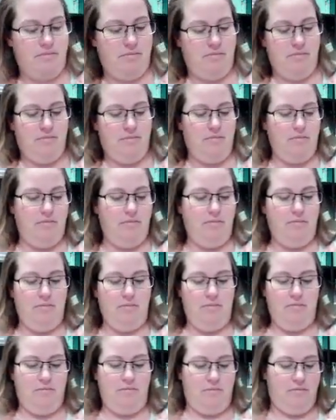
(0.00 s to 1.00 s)

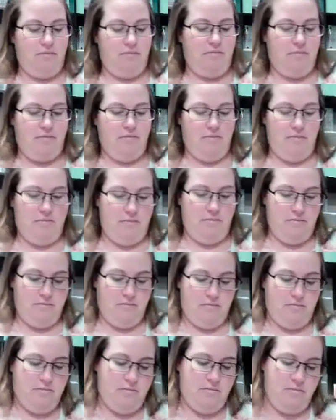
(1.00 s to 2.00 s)

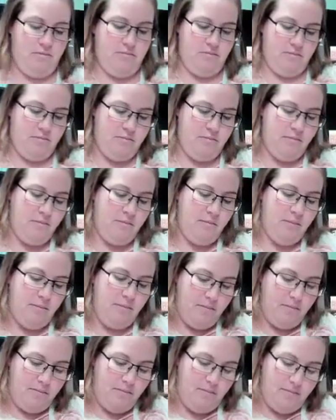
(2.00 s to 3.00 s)

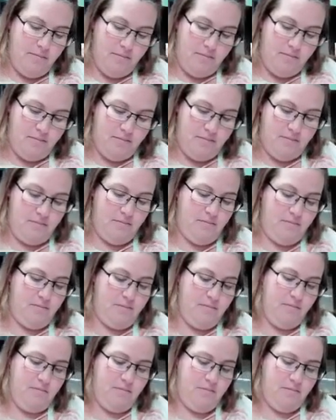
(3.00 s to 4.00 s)

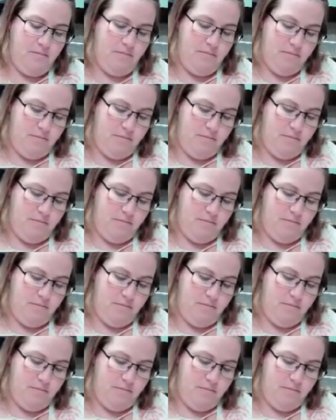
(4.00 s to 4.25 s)
Nobody speaks.